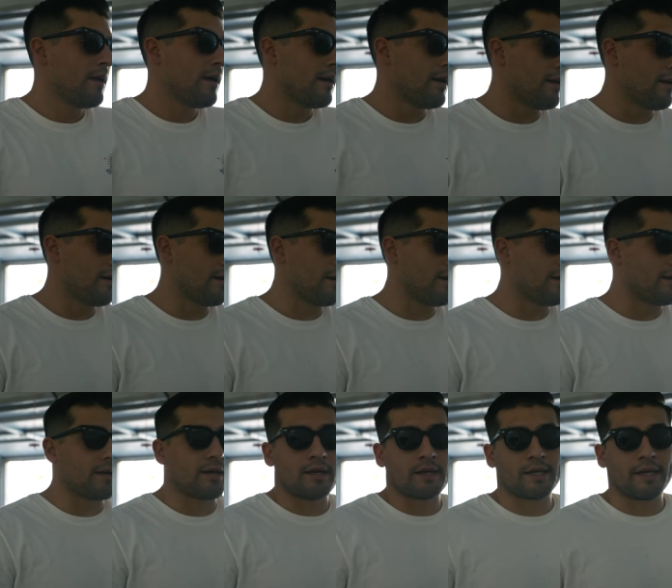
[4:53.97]

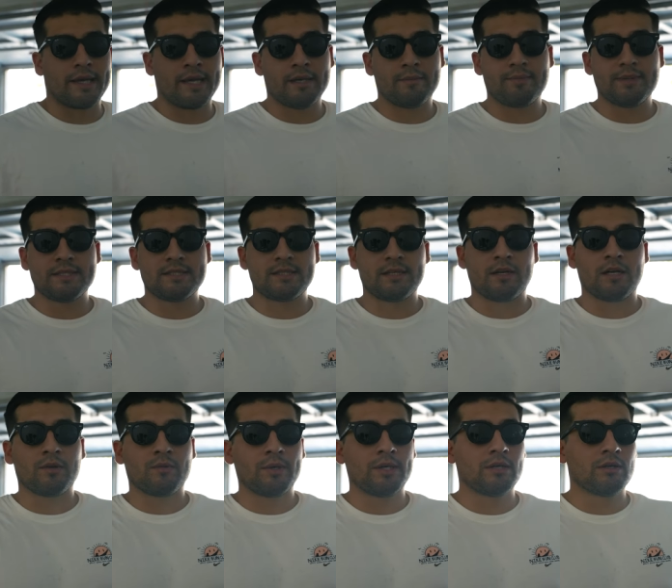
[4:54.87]
Uh, a K M P
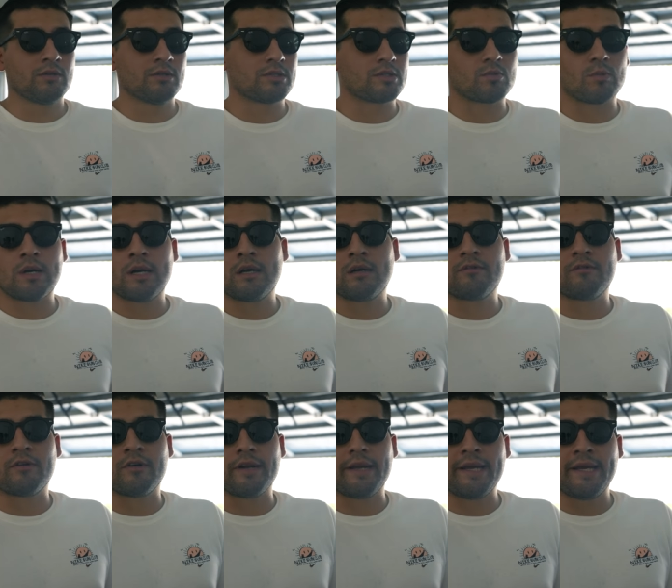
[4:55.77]
steering wheel, it's wired
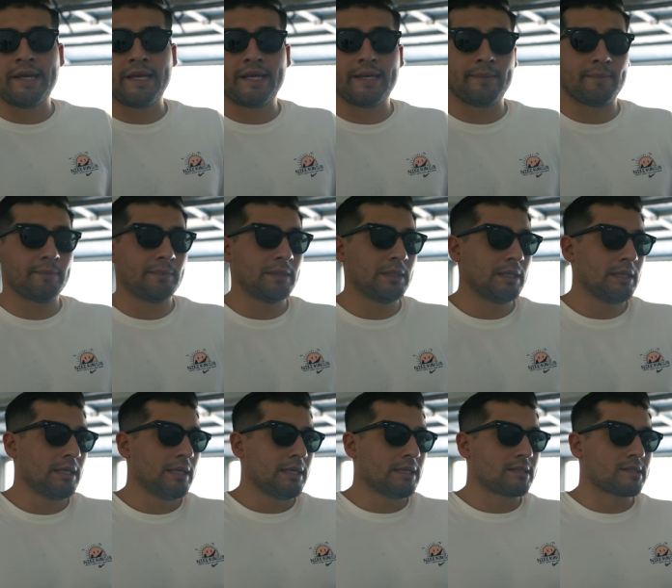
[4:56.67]
for an aim.
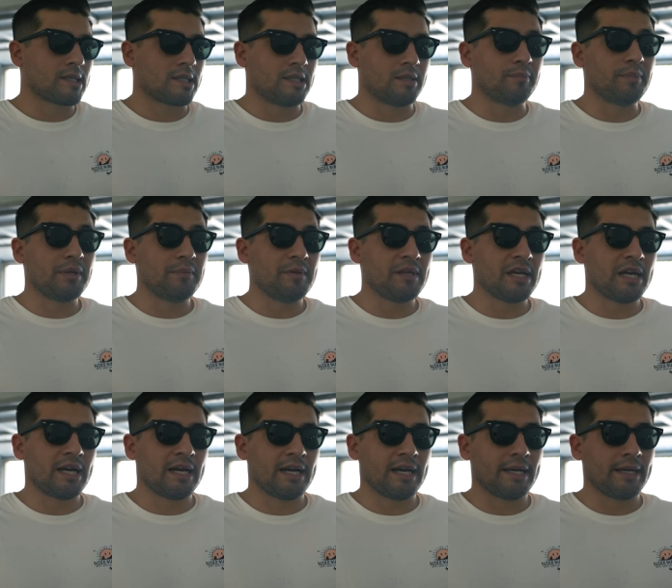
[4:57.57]
It's got the B B
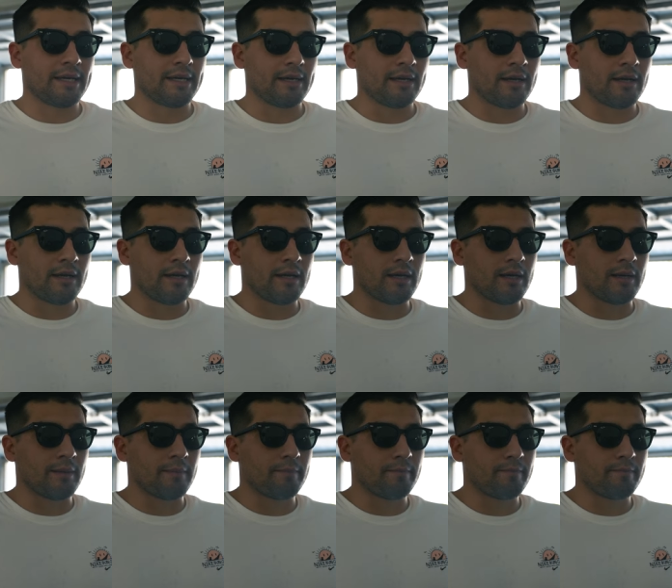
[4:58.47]
I
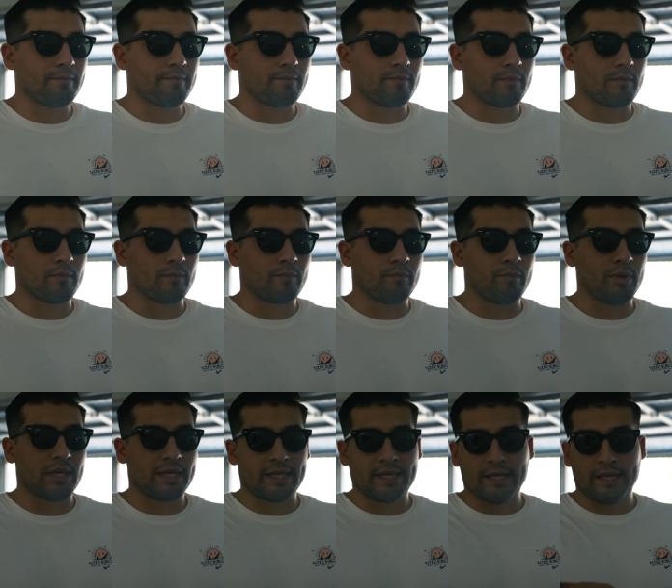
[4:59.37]
uh,
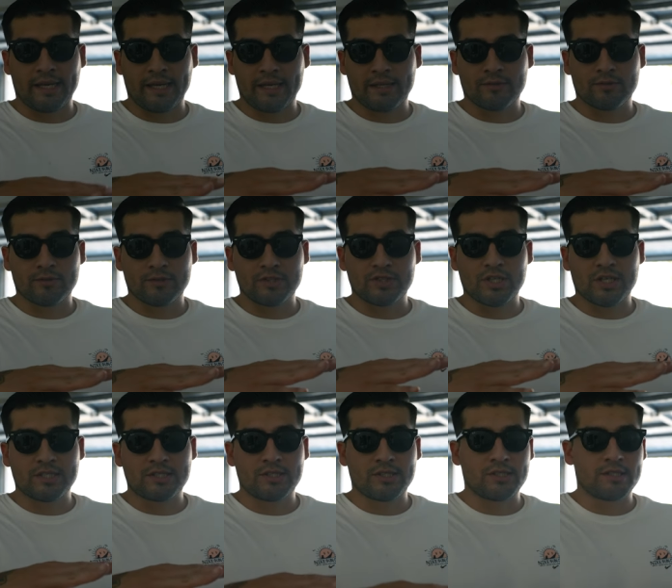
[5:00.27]
bucket angle
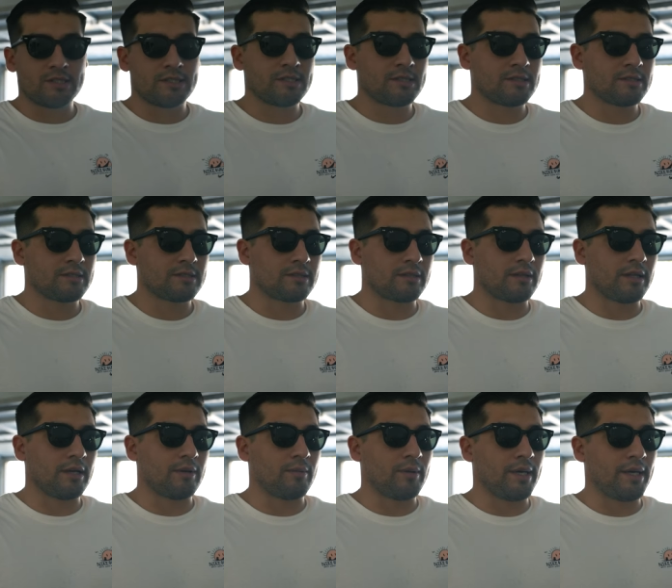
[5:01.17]
adjusters, so
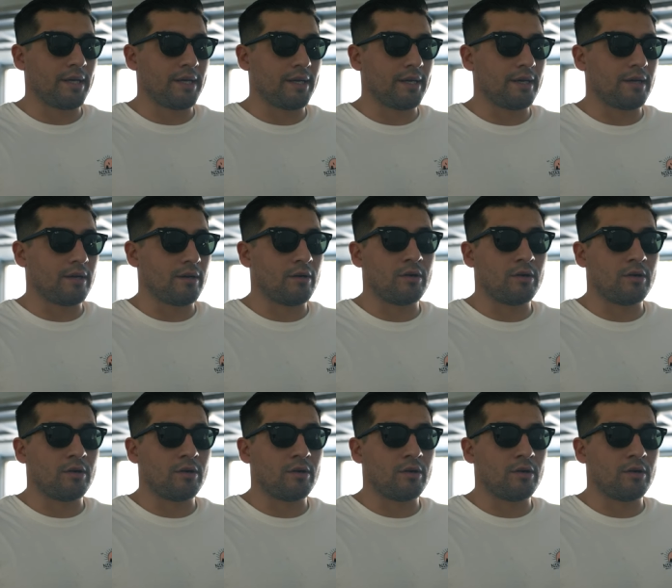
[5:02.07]
that way, uh,